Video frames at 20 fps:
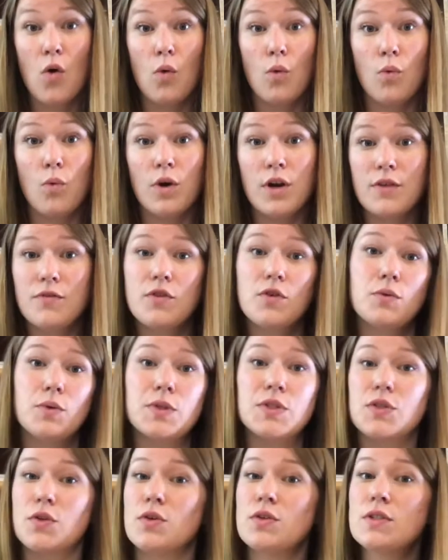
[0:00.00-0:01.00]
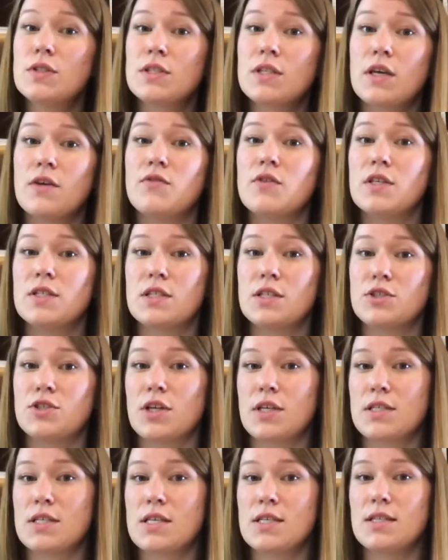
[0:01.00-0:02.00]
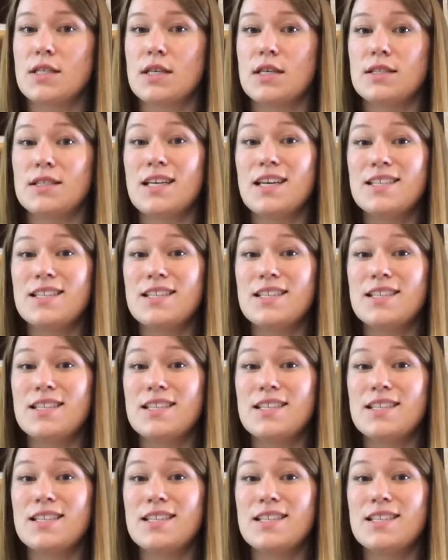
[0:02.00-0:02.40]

One of the results of these injustices